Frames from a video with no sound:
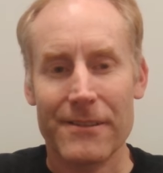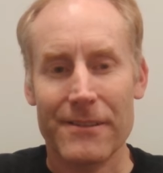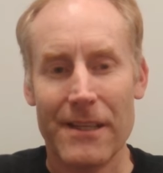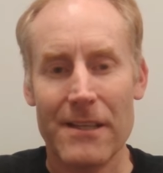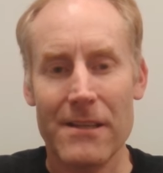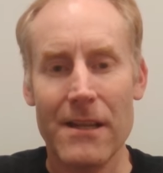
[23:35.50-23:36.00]

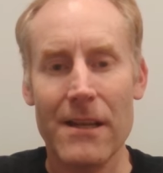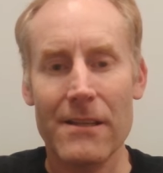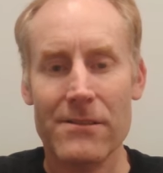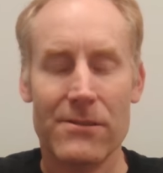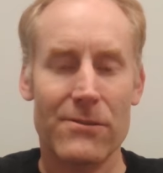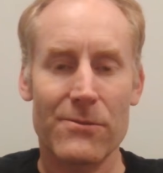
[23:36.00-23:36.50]
They
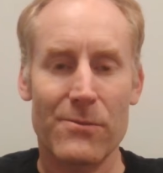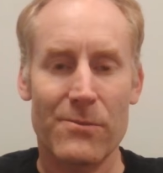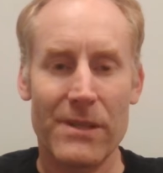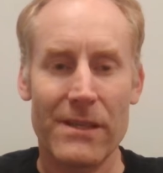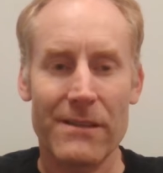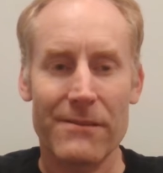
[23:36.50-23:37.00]
need to
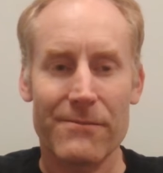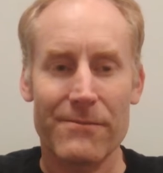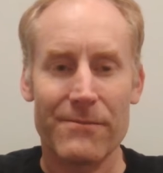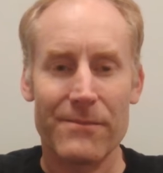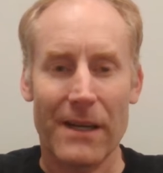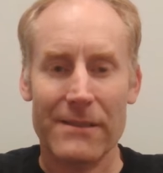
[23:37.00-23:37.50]
be
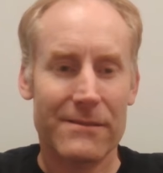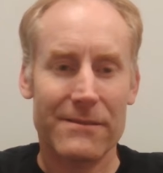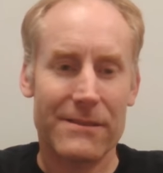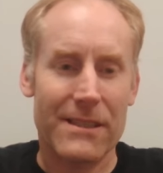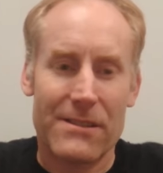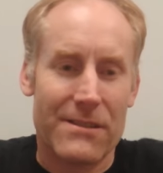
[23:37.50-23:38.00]
like,
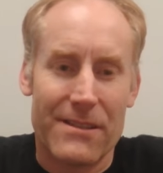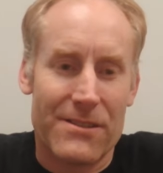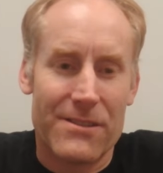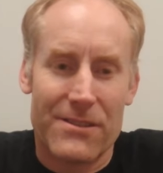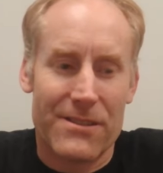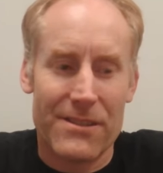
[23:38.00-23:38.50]
it,
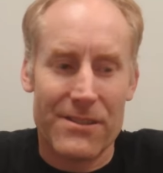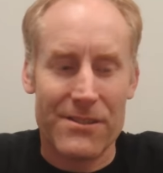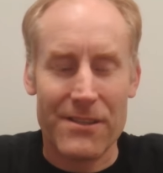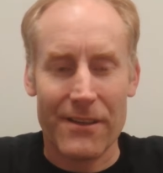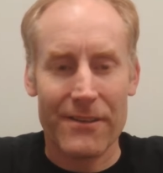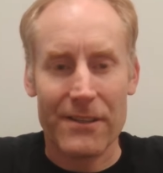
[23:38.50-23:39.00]
this is this
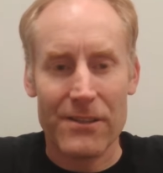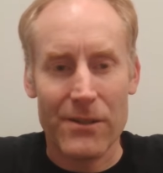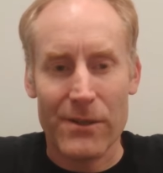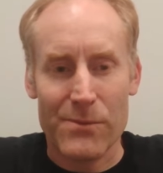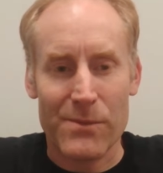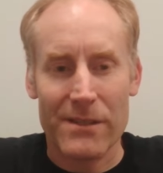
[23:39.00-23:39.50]
is nothing
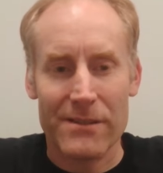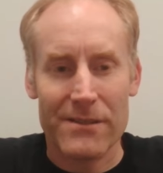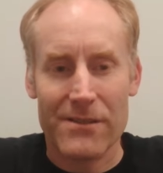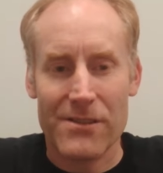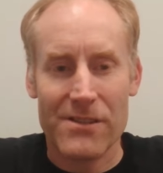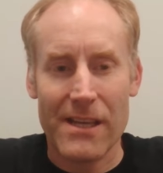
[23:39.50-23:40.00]
new. It's been
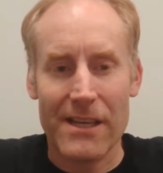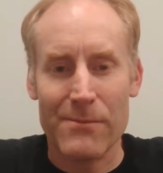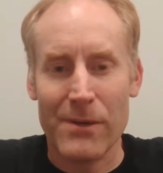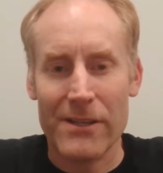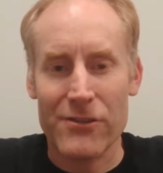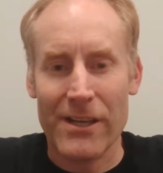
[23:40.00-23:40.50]

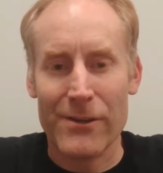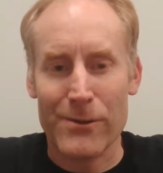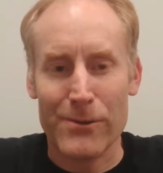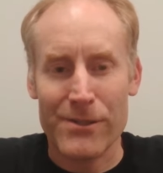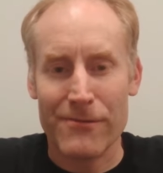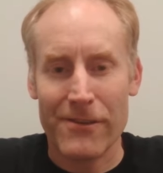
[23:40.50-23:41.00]
said by
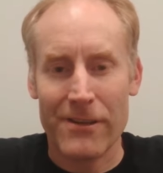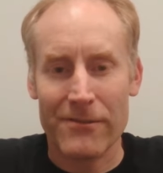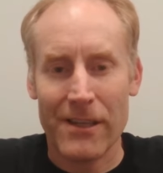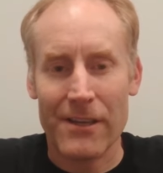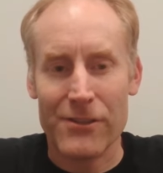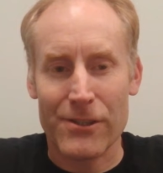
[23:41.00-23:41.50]
generals in front of
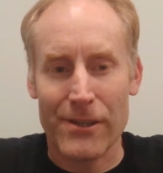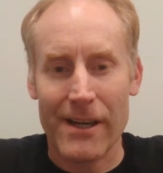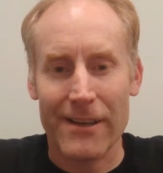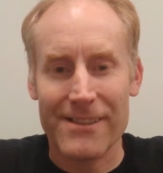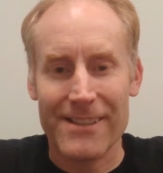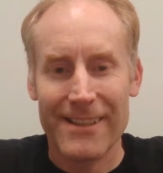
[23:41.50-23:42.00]
large
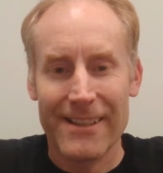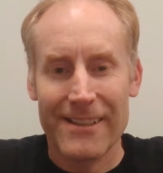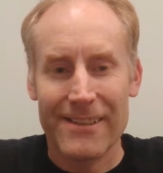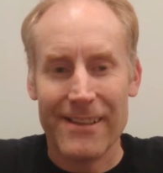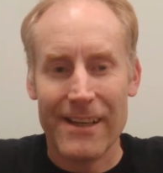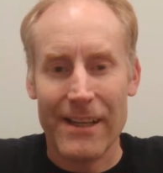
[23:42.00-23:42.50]
crowds.
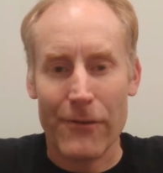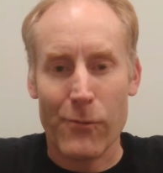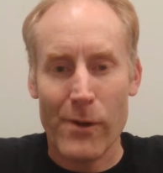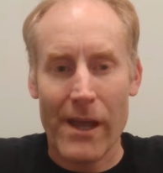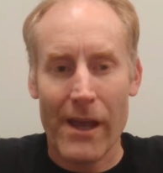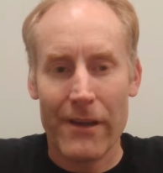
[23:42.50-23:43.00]
Right?
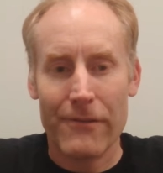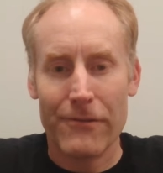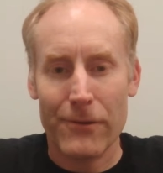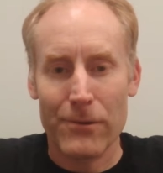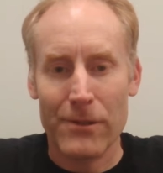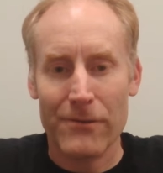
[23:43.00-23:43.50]
If we had
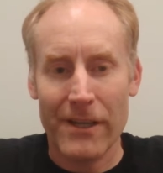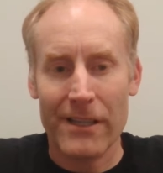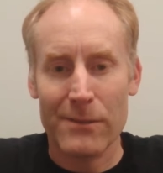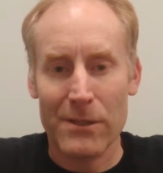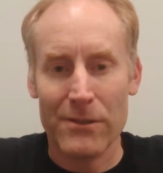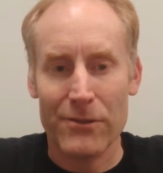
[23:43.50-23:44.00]
fuel
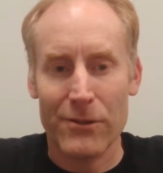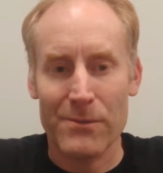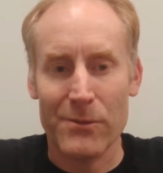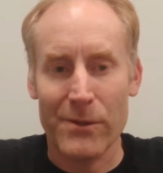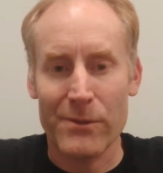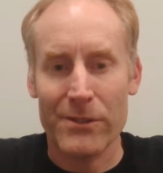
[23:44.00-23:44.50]
available in
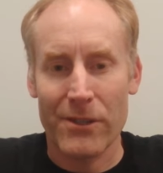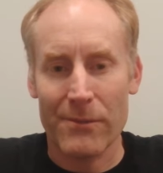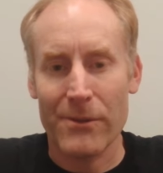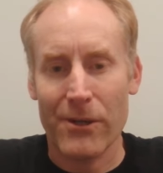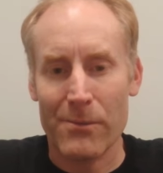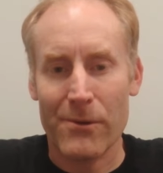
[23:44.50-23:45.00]
orbit, we would
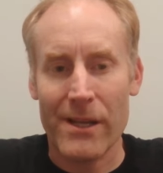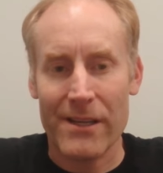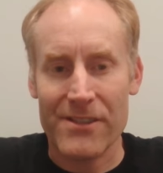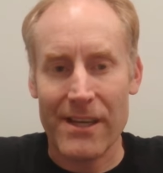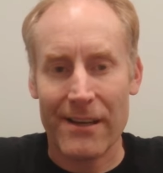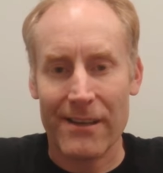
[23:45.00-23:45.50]
not be
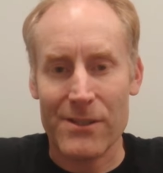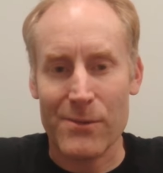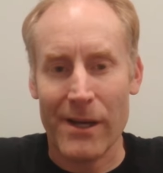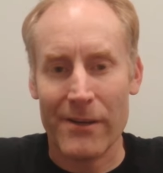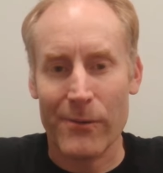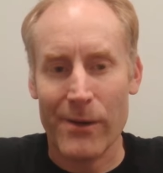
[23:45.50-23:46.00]
operating satellites
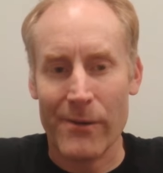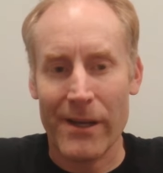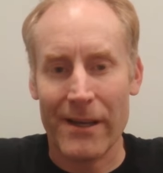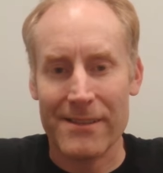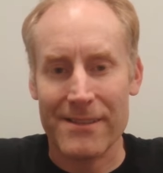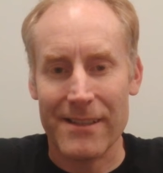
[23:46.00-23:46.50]
where, where
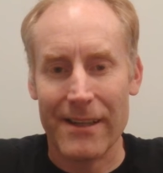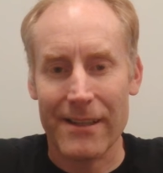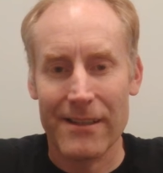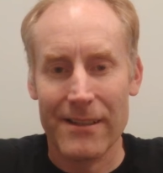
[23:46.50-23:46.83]
we are today.